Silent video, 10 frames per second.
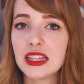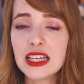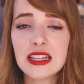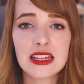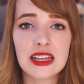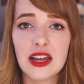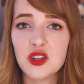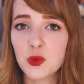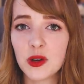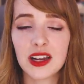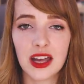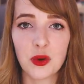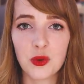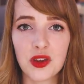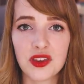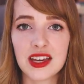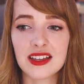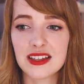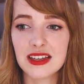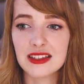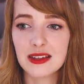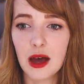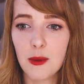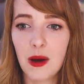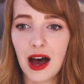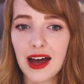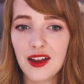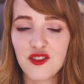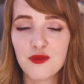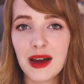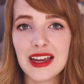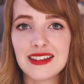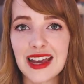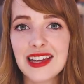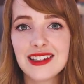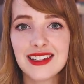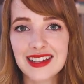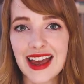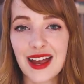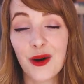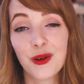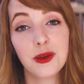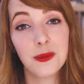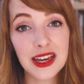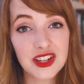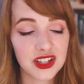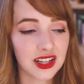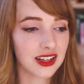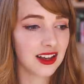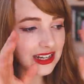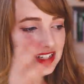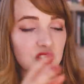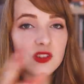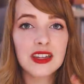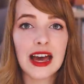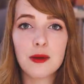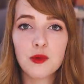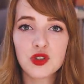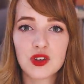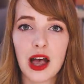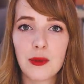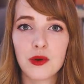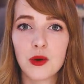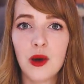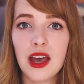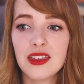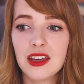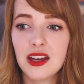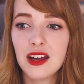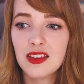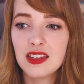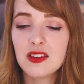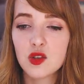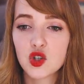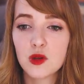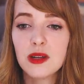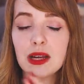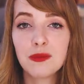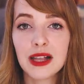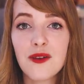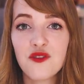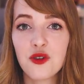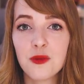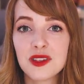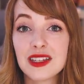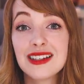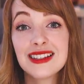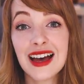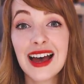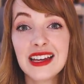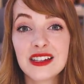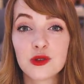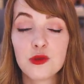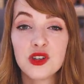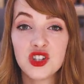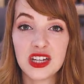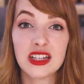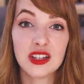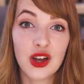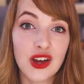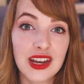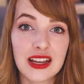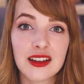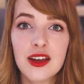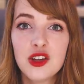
and LinkedIn and Twitter and all the things is a part of my day-to-day occupation. In addition to that, I'm also hyper aware that these social media platforms are designed through machine learning